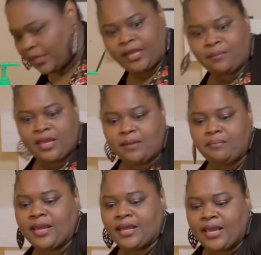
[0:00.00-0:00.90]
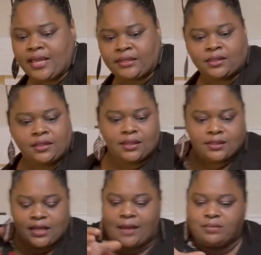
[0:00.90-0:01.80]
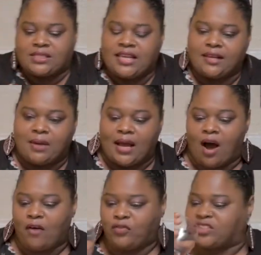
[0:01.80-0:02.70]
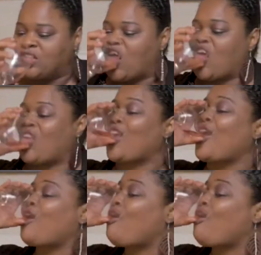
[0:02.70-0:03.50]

Give me a minute. I'm just getting my office to go.